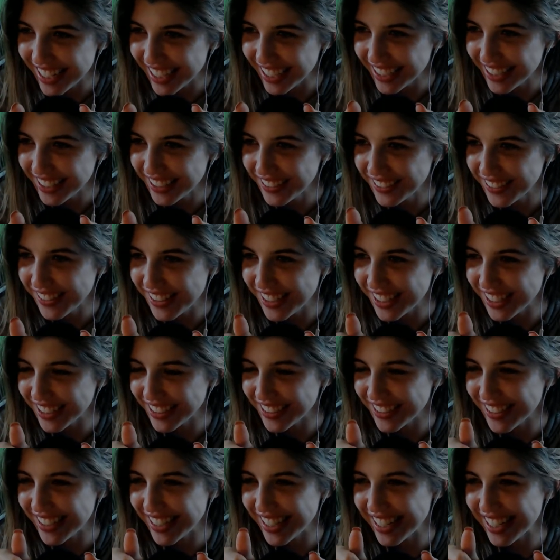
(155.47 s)
Hello,
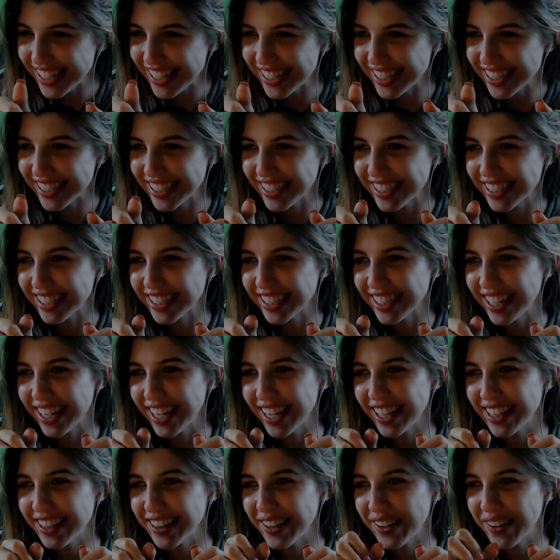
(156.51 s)
Chelsea.
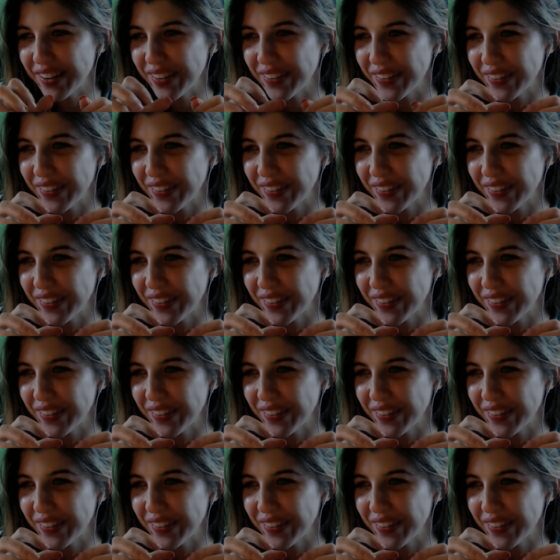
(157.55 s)
Hello.